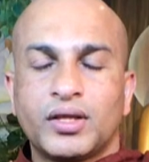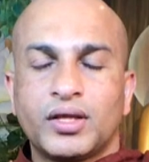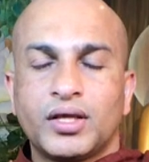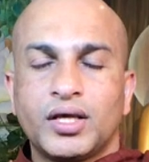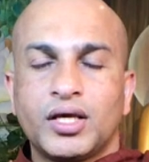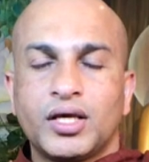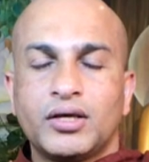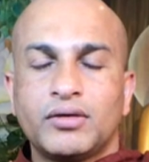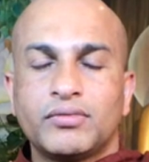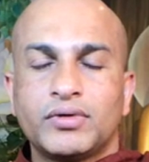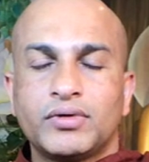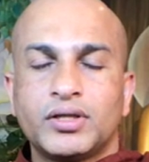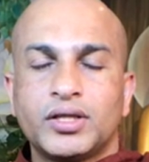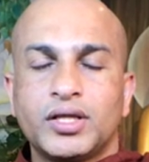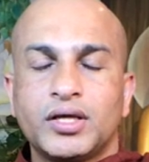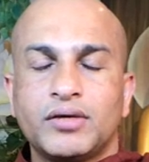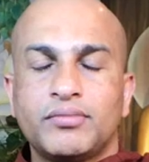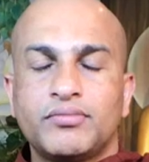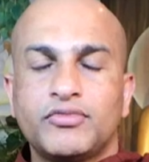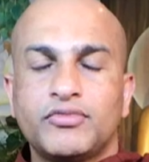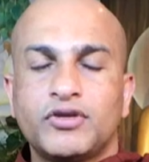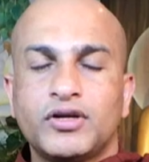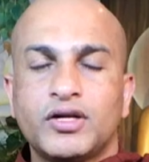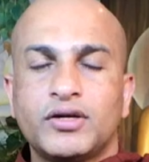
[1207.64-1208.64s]
Even
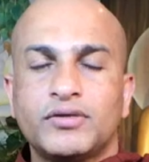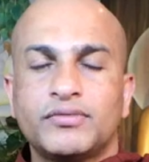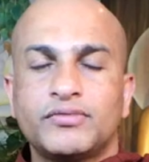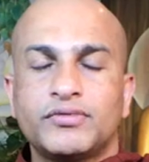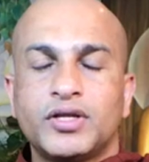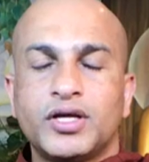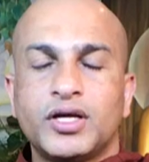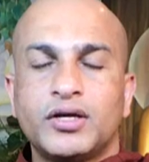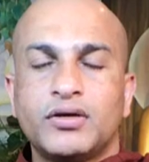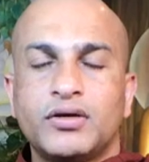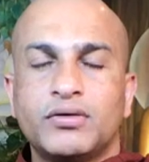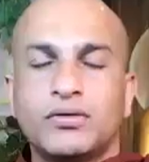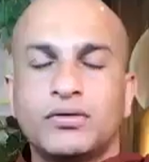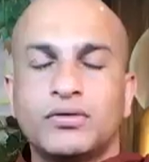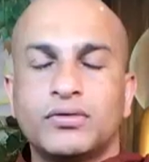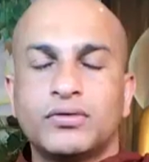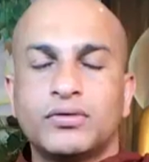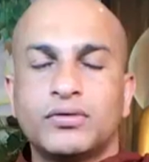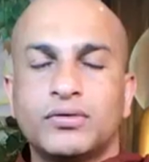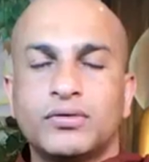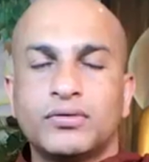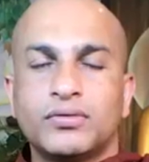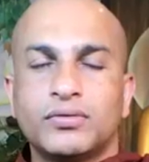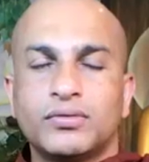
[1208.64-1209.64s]
themselves, they don't
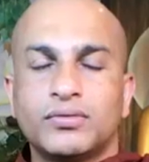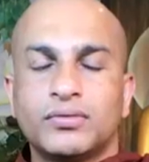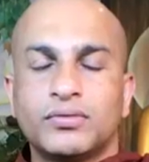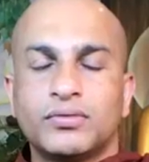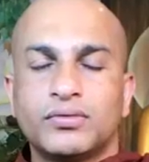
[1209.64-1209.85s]
know